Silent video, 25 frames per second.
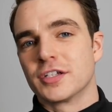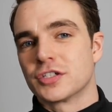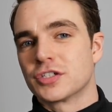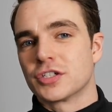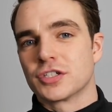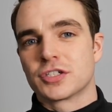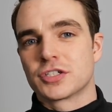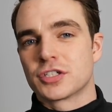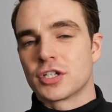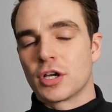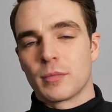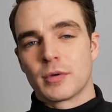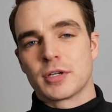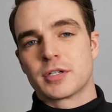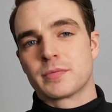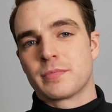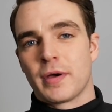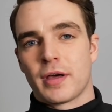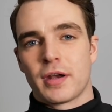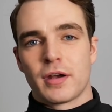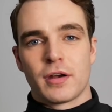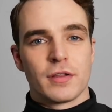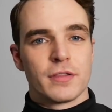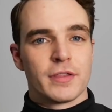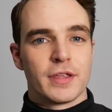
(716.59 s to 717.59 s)
is just so much
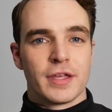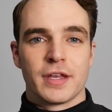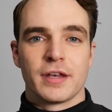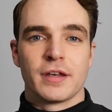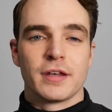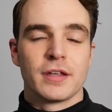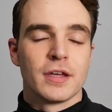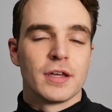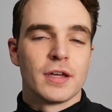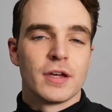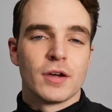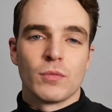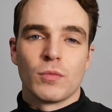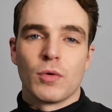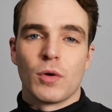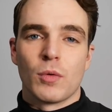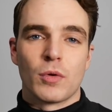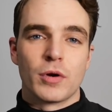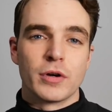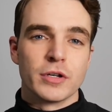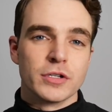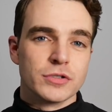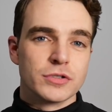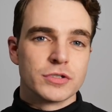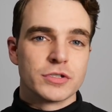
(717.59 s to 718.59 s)
better than what
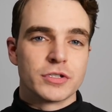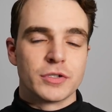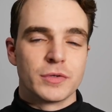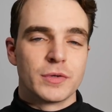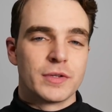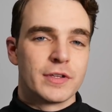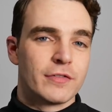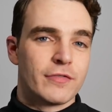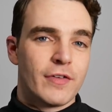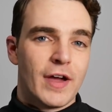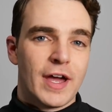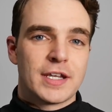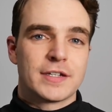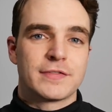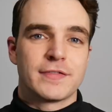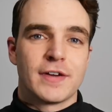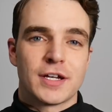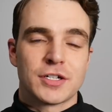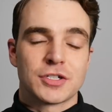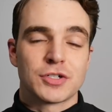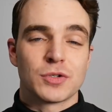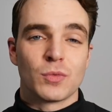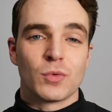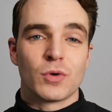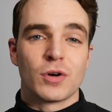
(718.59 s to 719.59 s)
we're used to in the fast
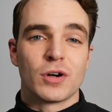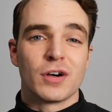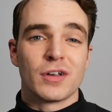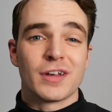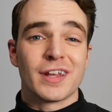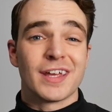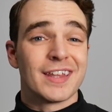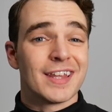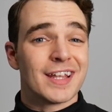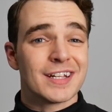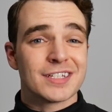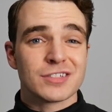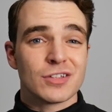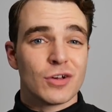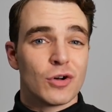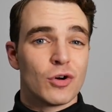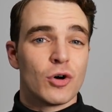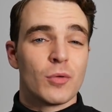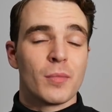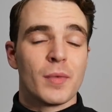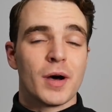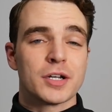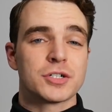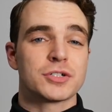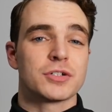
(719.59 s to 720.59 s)
fashion world. And that's the
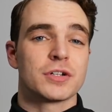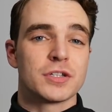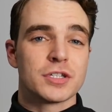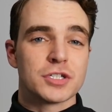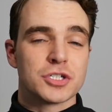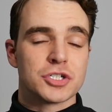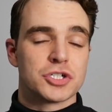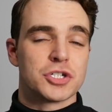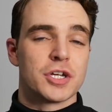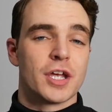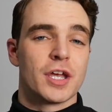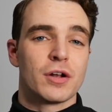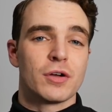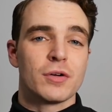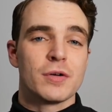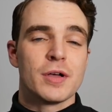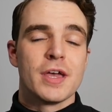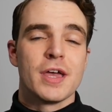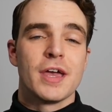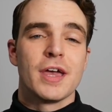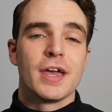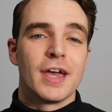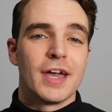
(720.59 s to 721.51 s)
whole mantra of this channel.